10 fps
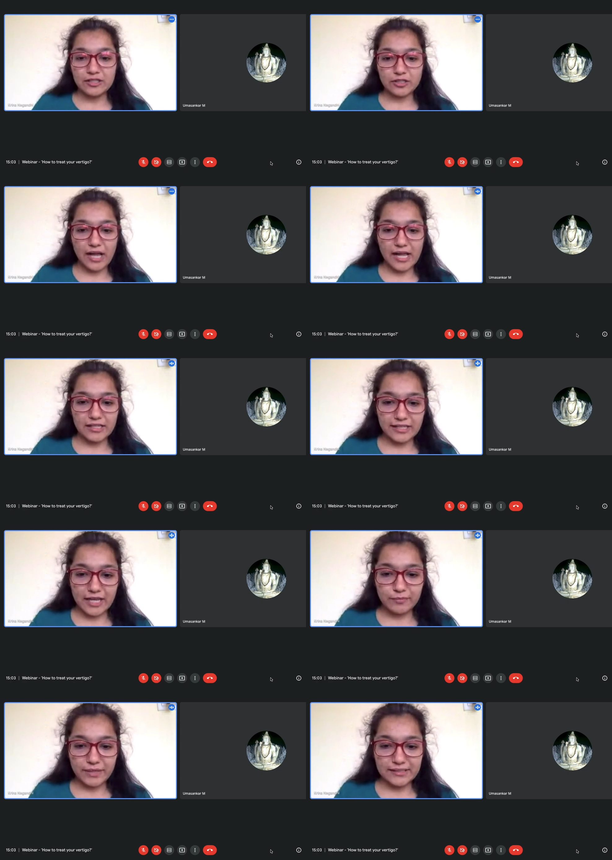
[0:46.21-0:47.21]
So I'll share
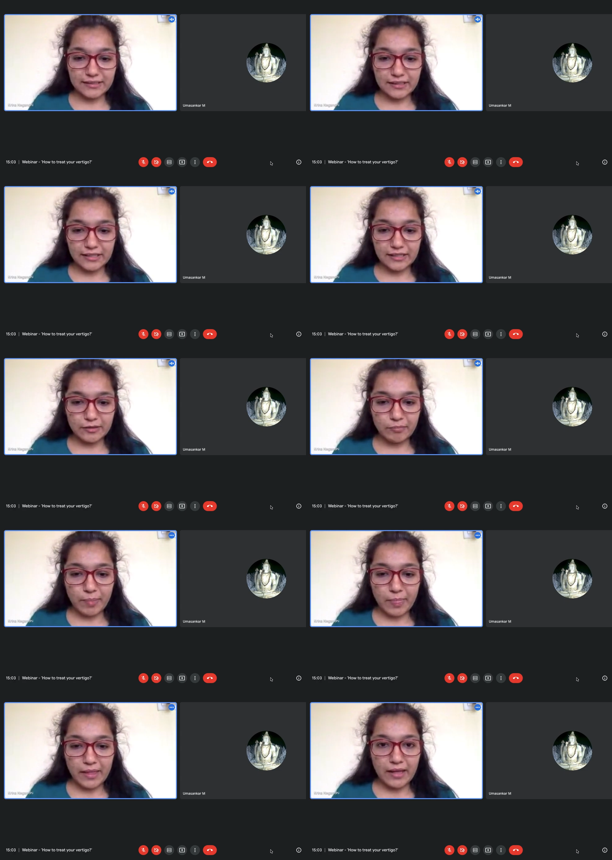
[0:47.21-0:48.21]
my screen
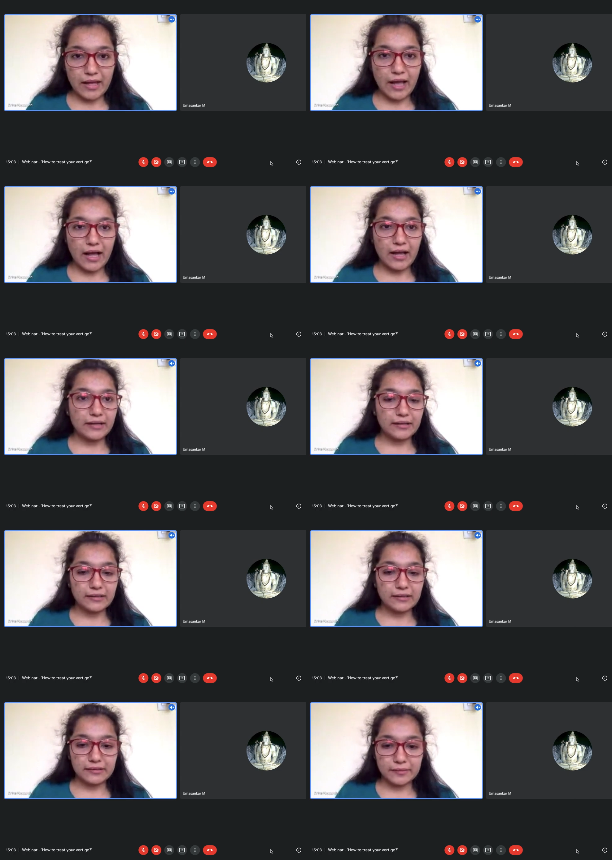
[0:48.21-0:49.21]
and
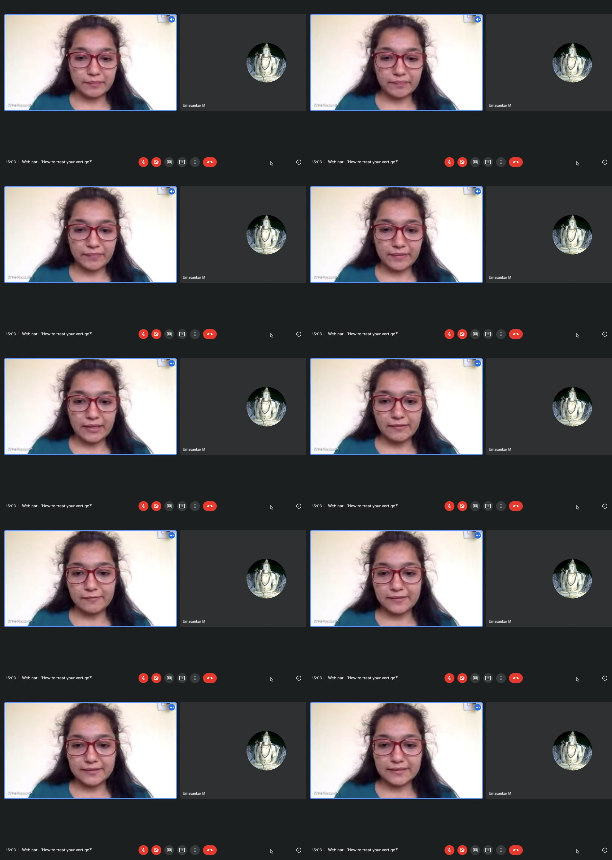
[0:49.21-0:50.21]

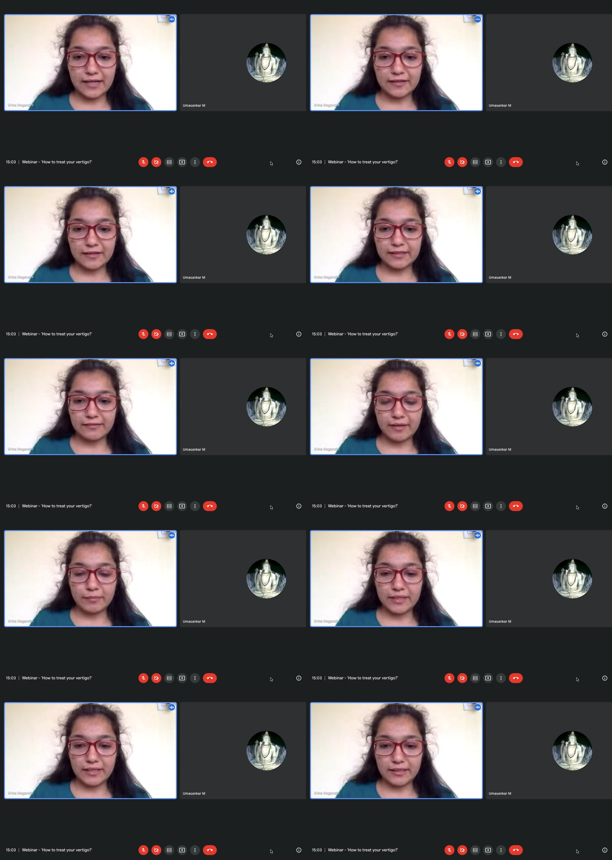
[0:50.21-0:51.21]
we'll start with the
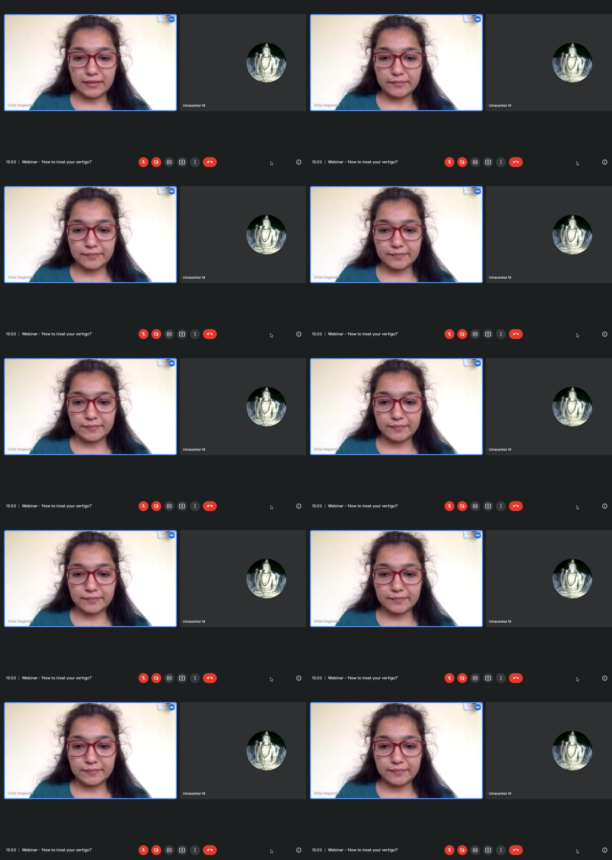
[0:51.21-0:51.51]
webinar.